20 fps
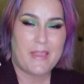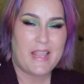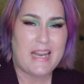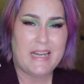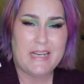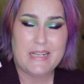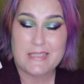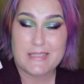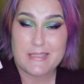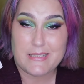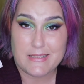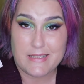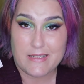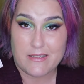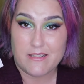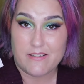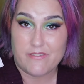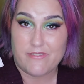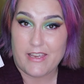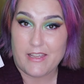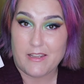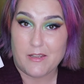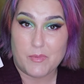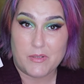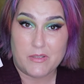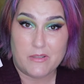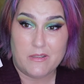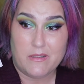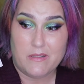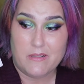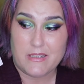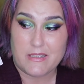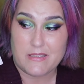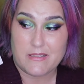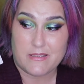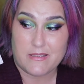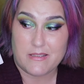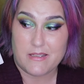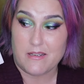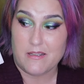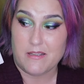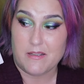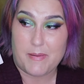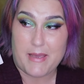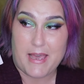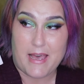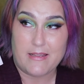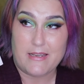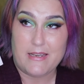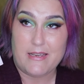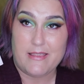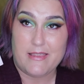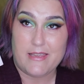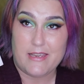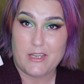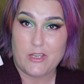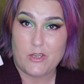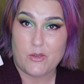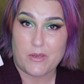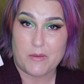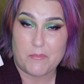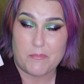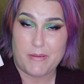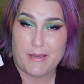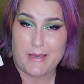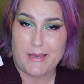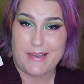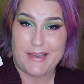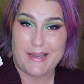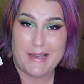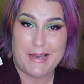and it's still available. It's still a palette that you can pick